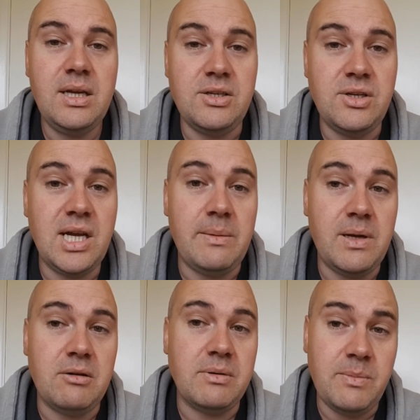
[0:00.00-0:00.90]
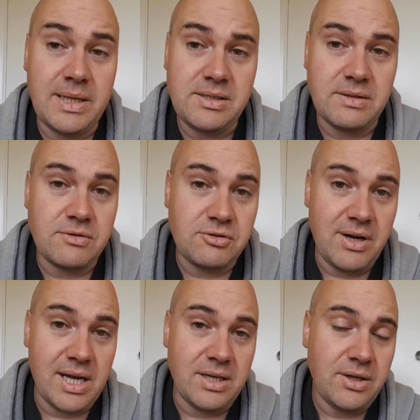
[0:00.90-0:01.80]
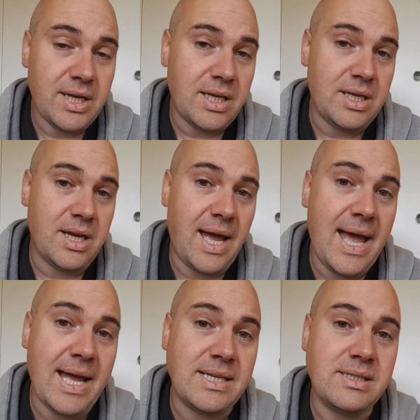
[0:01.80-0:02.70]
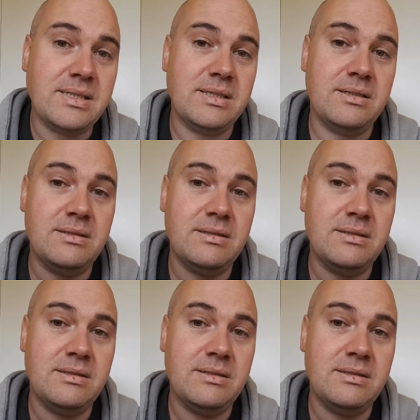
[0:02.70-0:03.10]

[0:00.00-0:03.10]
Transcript: is you get a bit of repetitive strain. You get it in your hands.